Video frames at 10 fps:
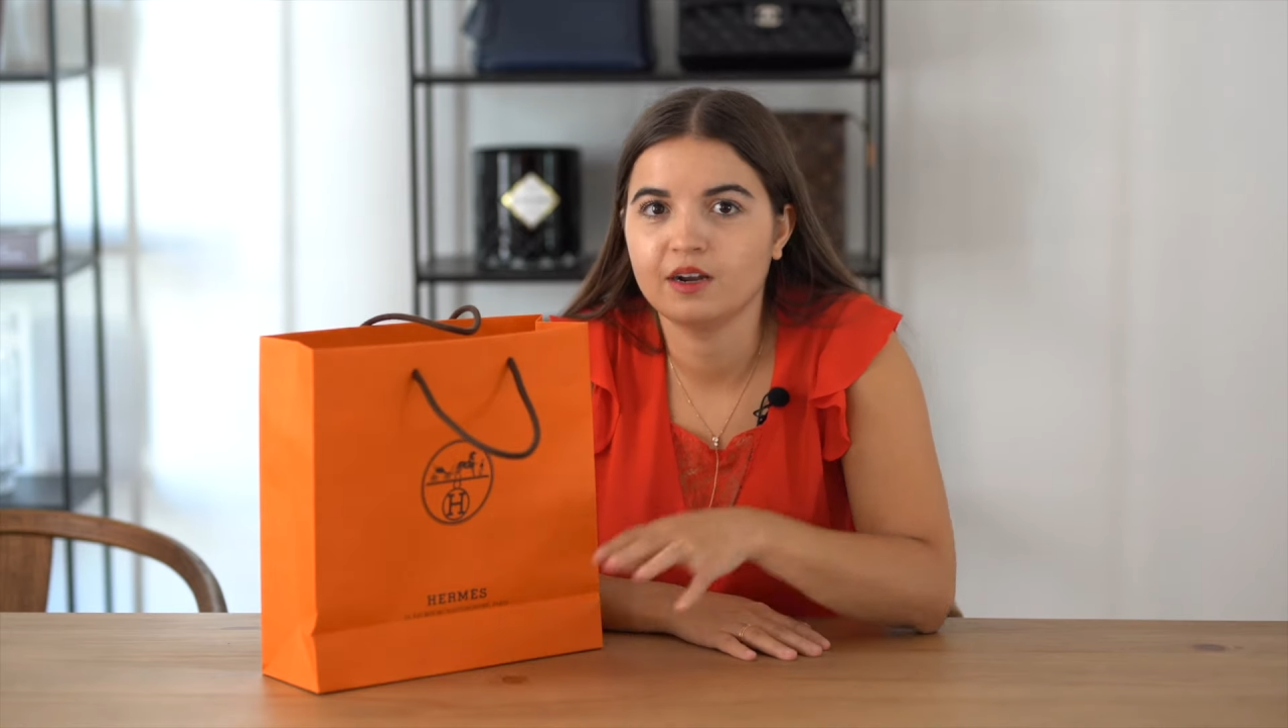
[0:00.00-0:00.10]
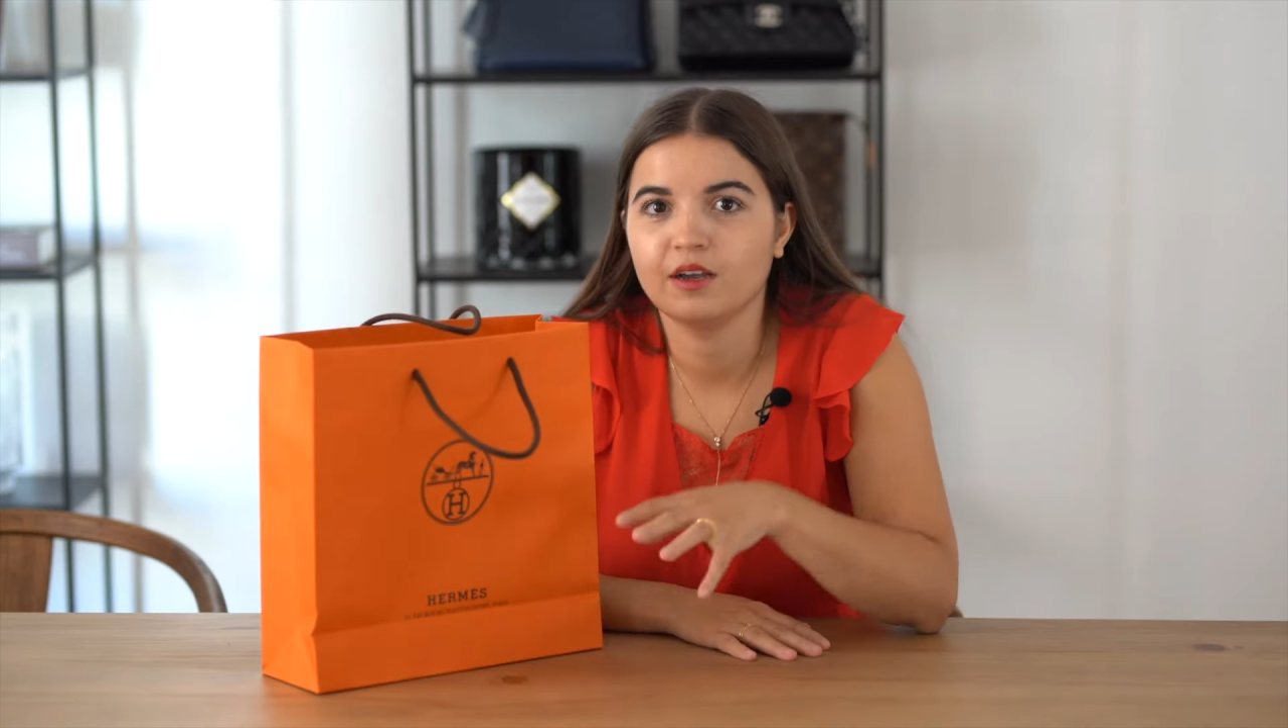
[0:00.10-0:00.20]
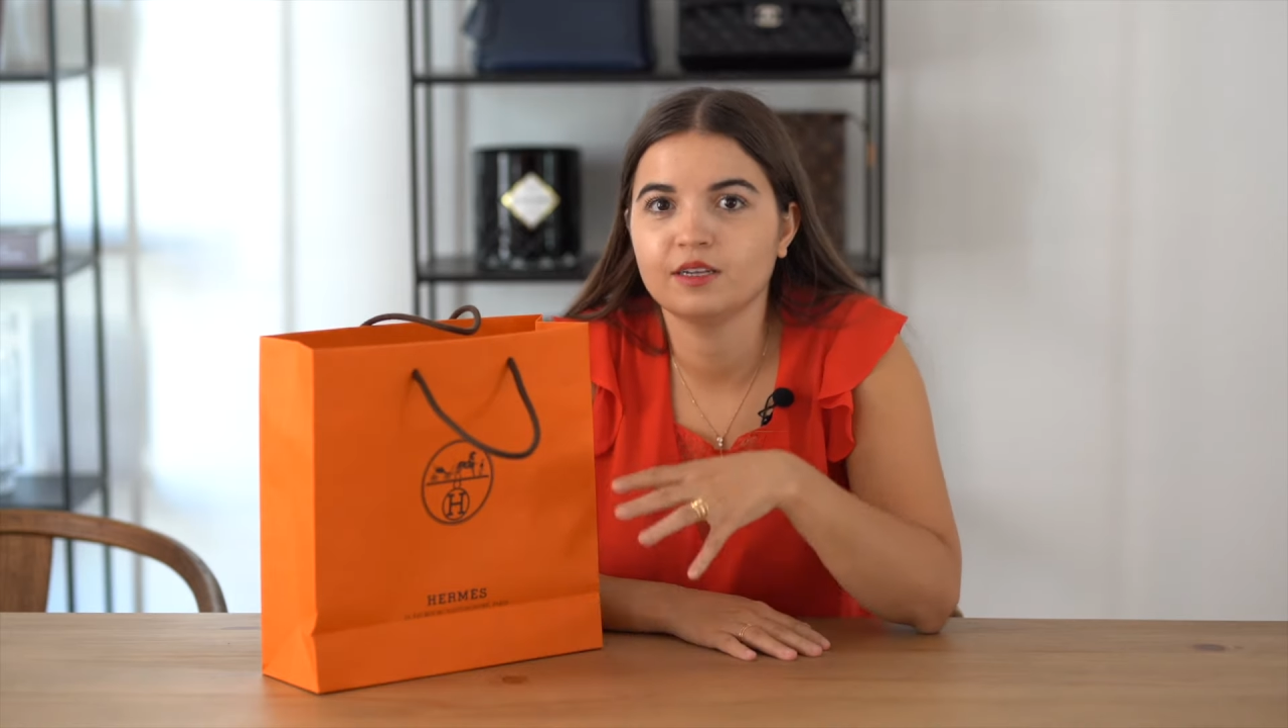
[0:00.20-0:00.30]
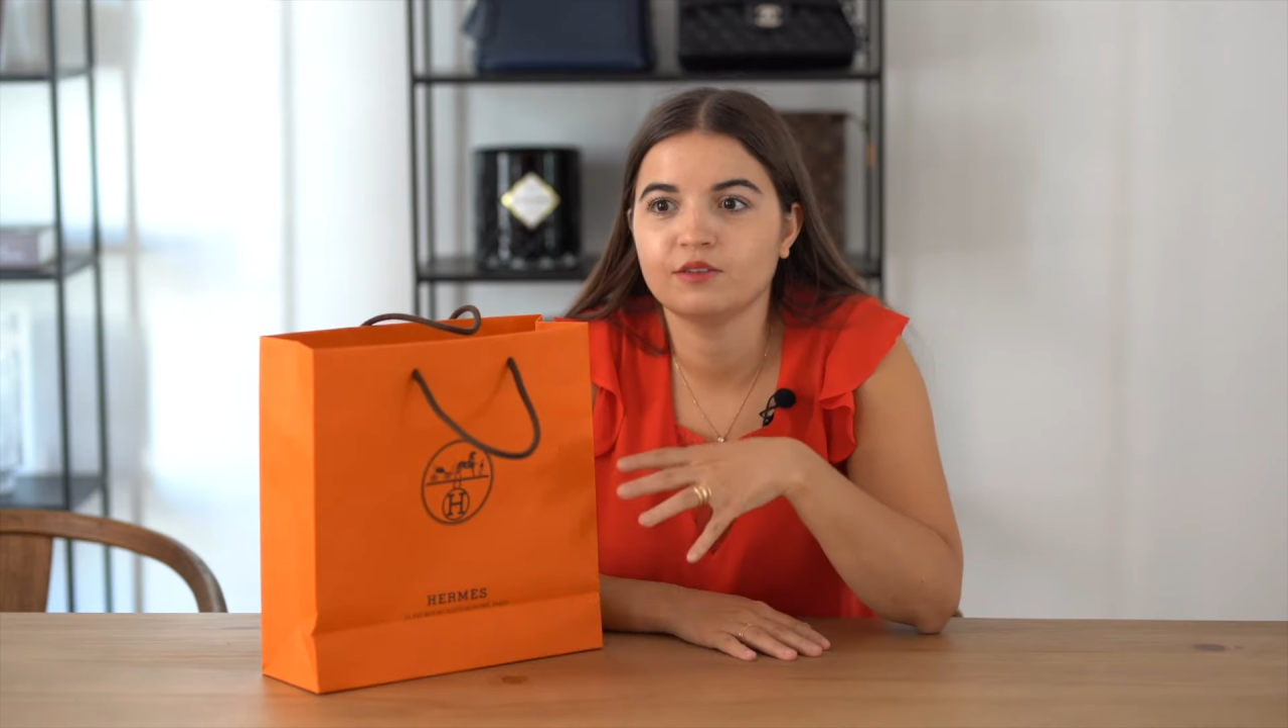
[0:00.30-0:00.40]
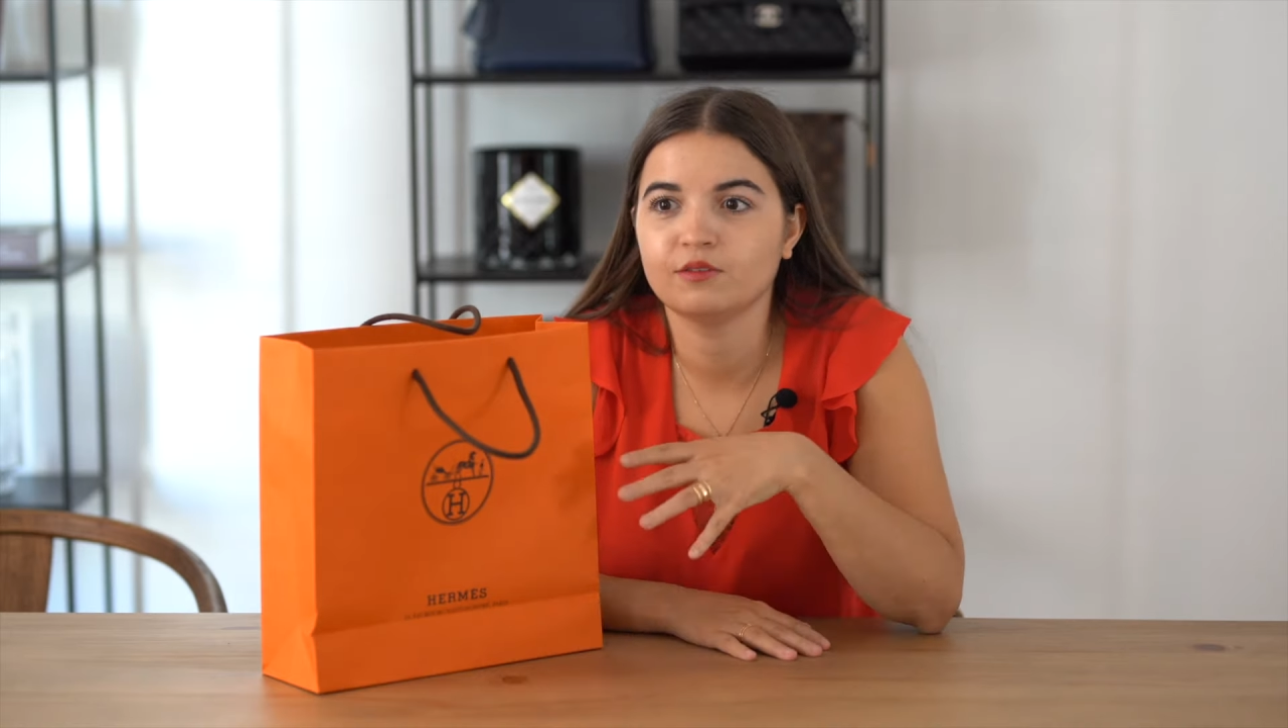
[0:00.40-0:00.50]

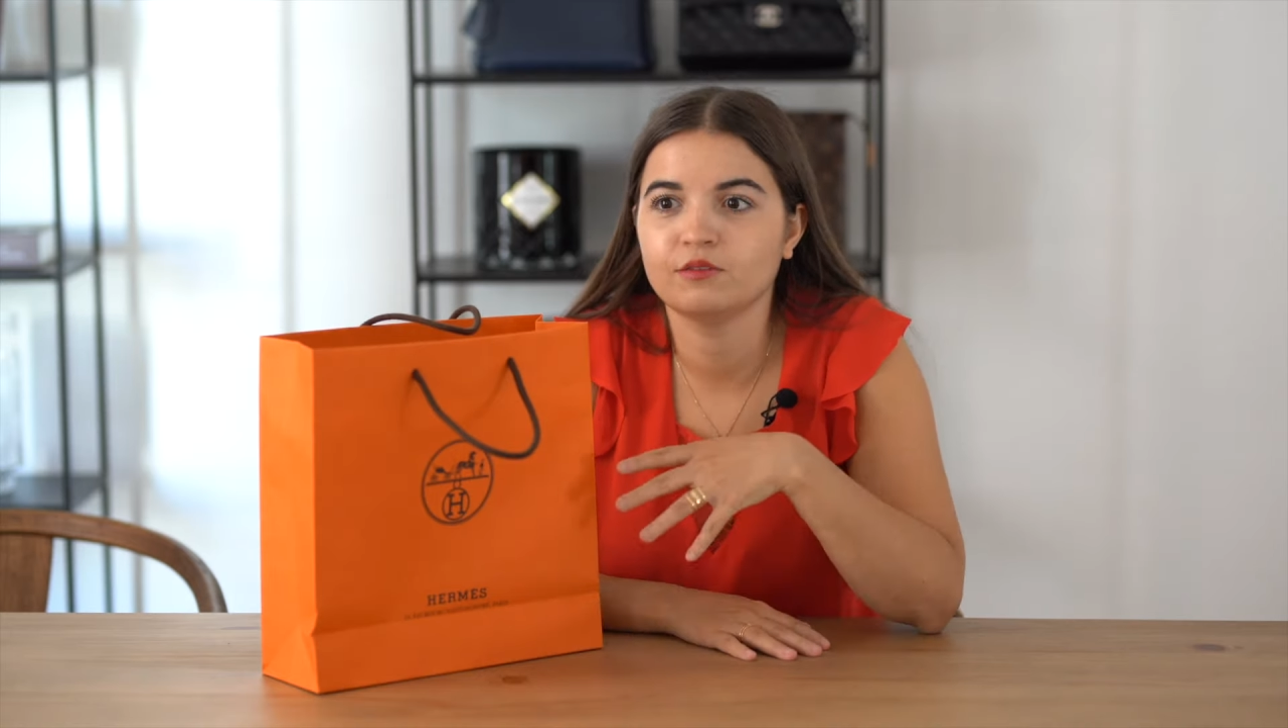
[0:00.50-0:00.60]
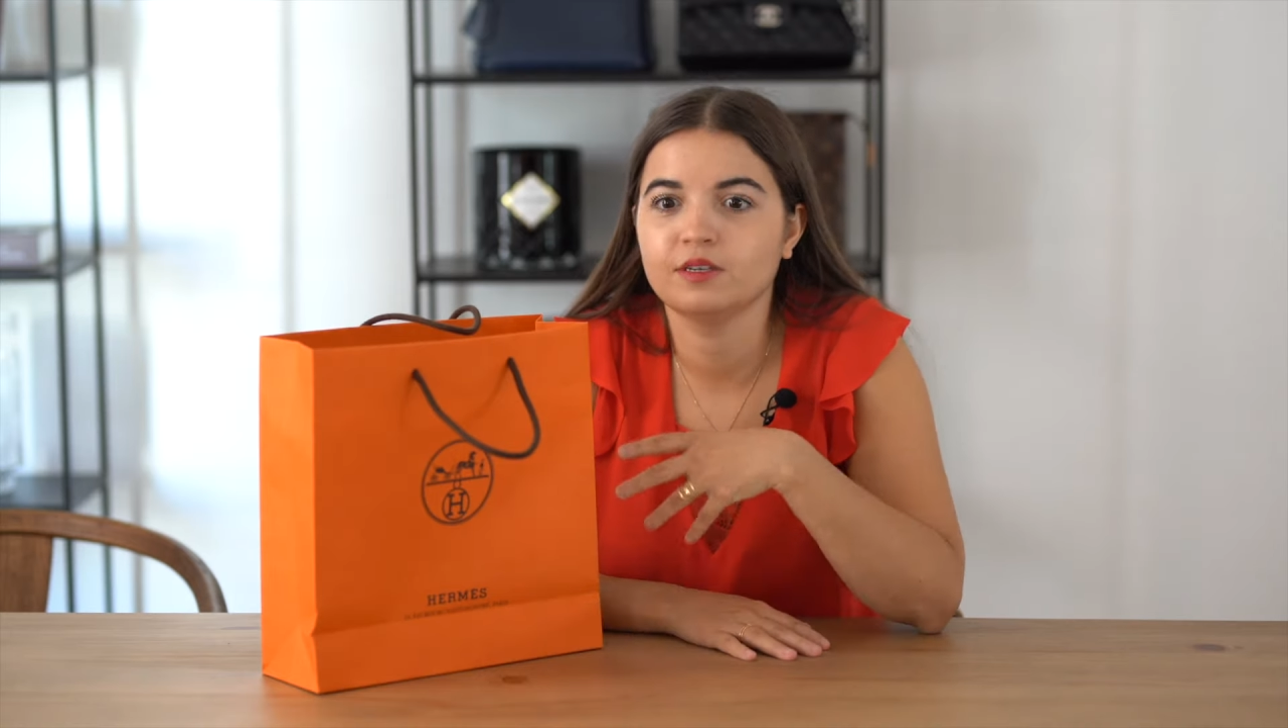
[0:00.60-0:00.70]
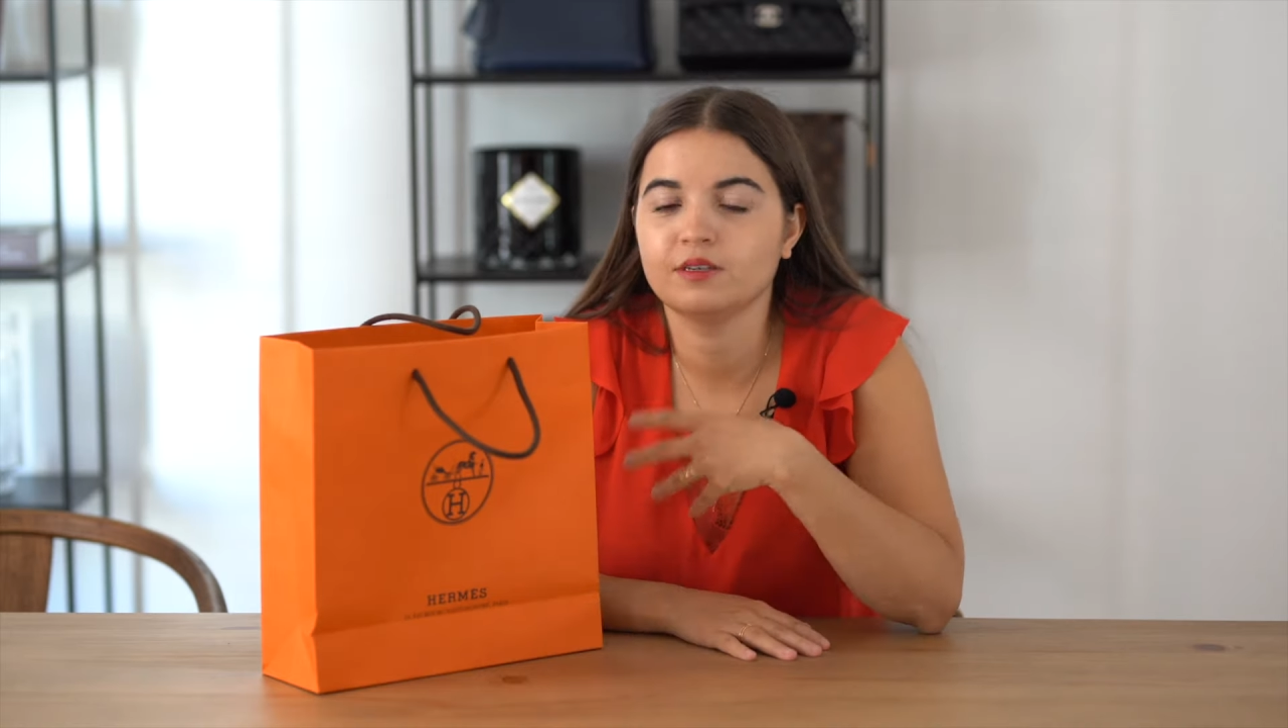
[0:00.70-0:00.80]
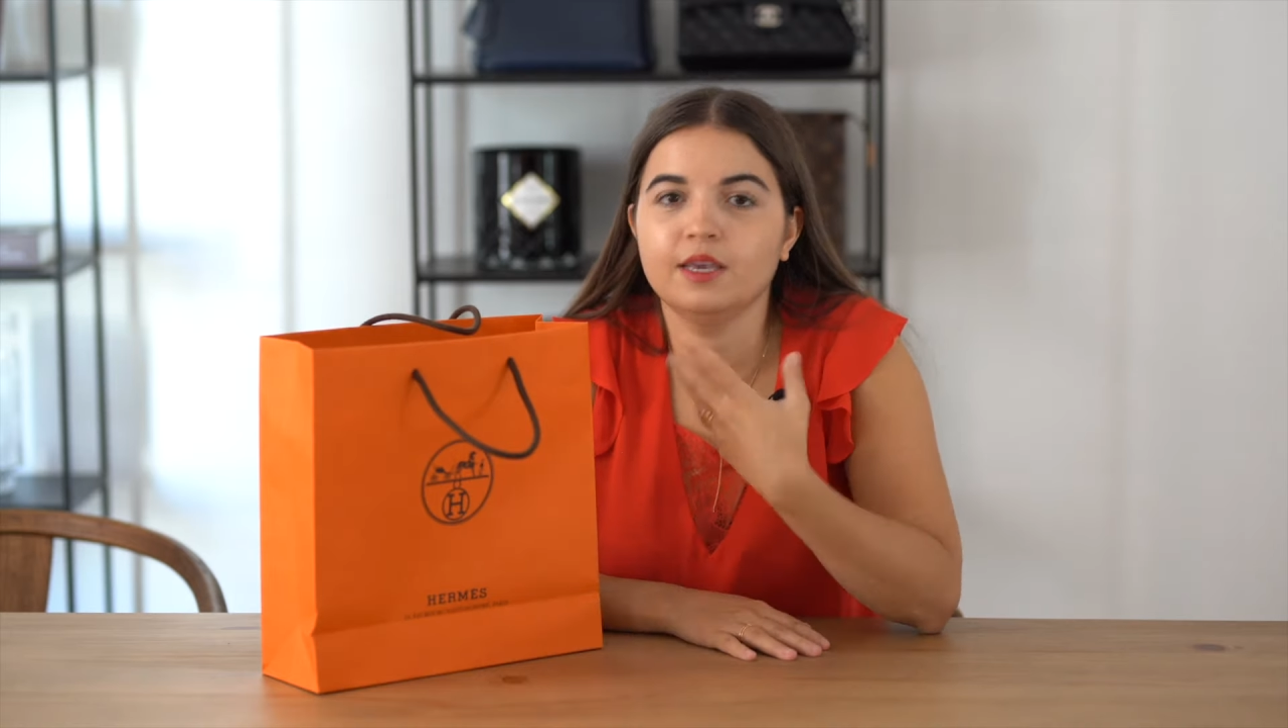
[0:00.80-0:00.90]
going to